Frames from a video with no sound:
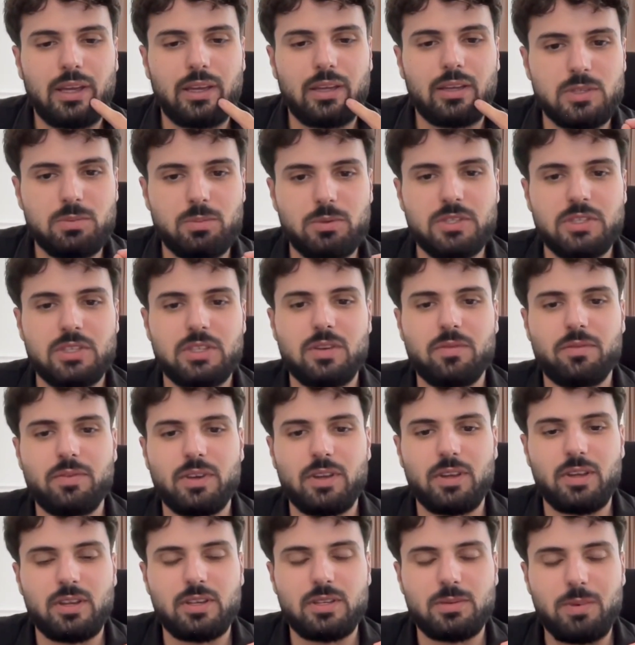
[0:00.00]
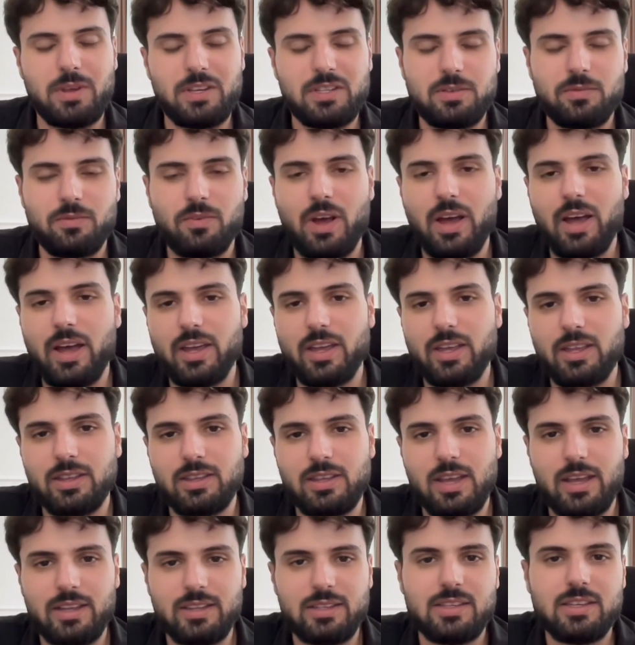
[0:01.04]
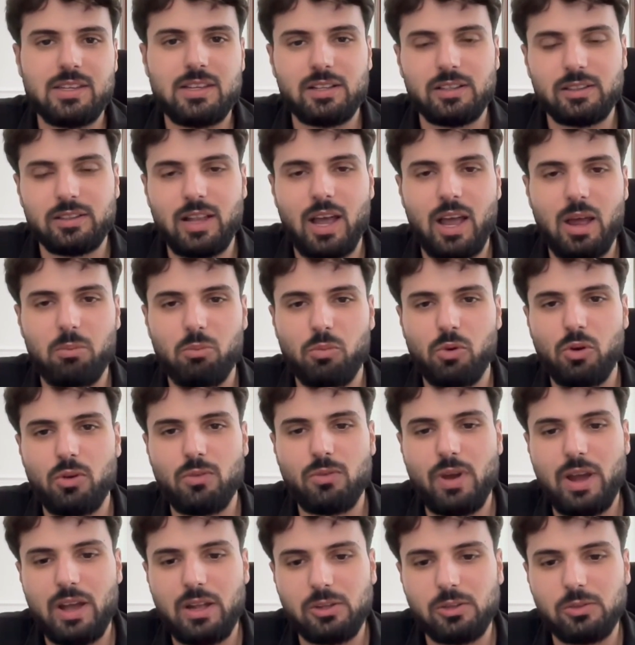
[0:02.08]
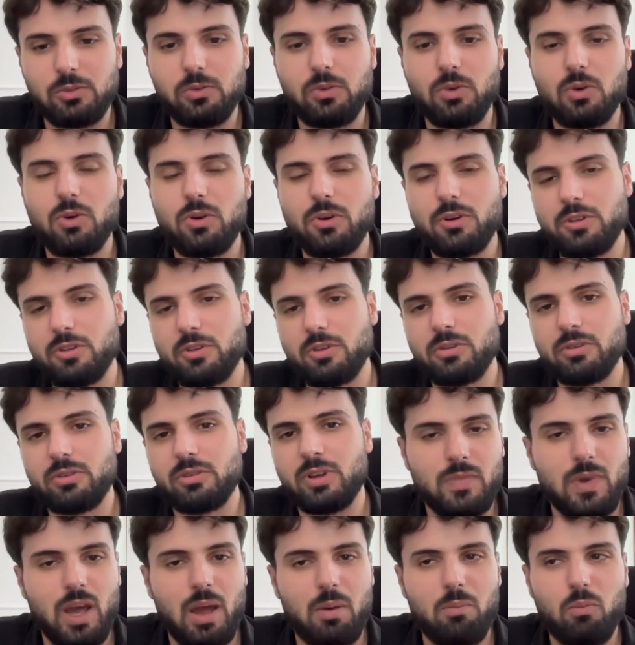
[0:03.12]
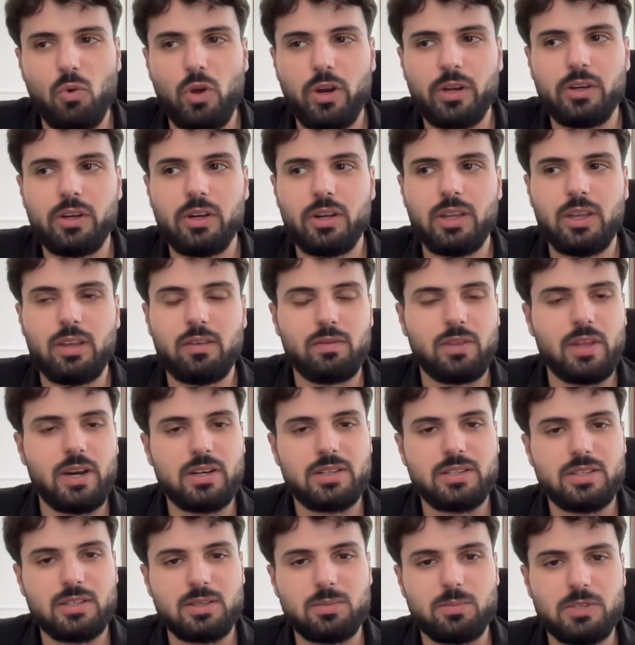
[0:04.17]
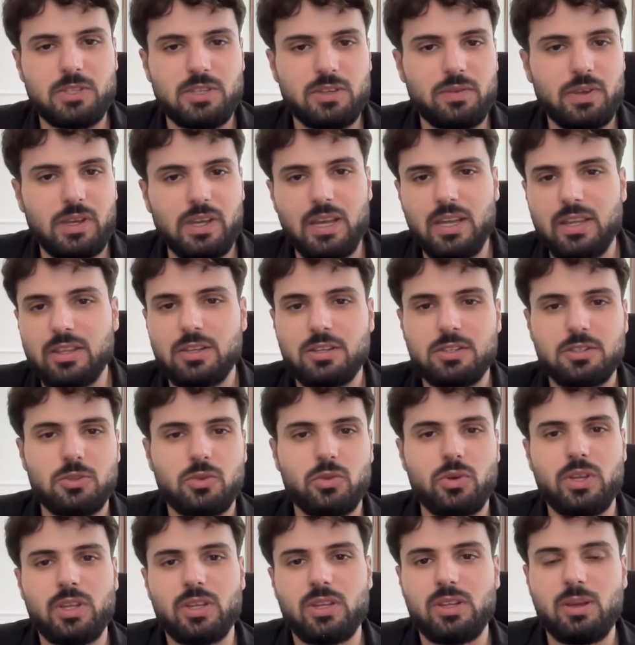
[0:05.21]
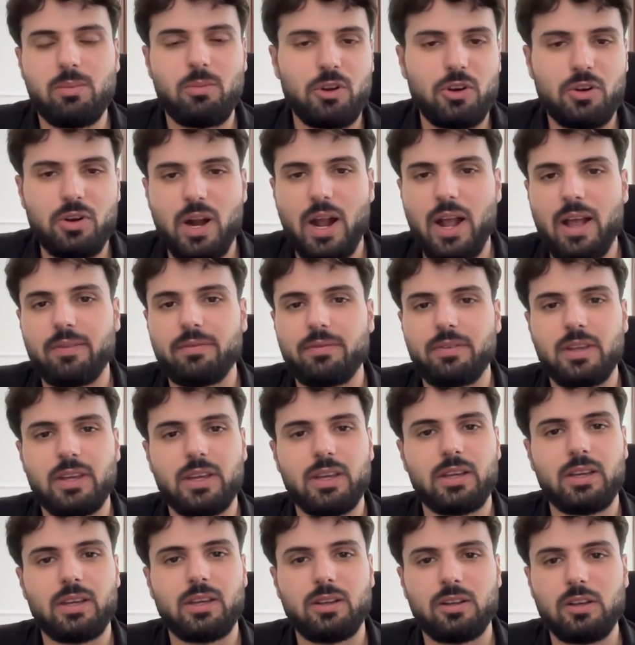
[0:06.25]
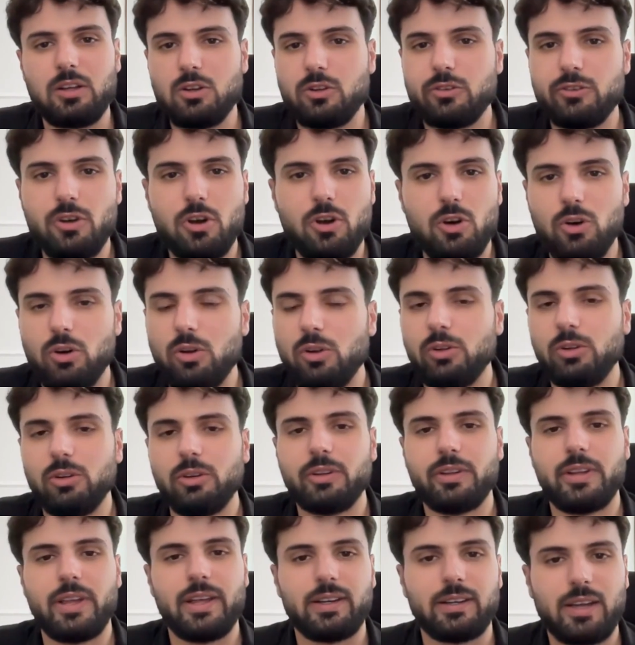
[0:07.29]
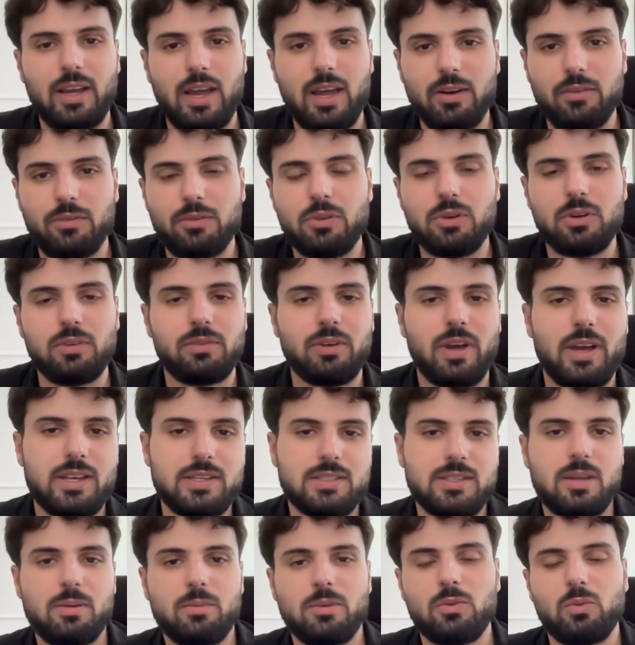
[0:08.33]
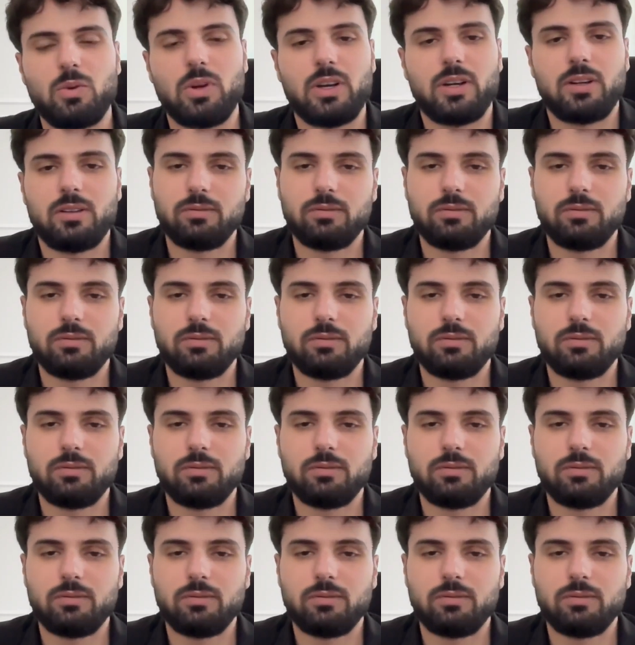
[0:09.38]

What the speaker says: specify the ideal client profile for you? I'm wondering if there's a specific industry, demographic, goal that kind of unifies them in one.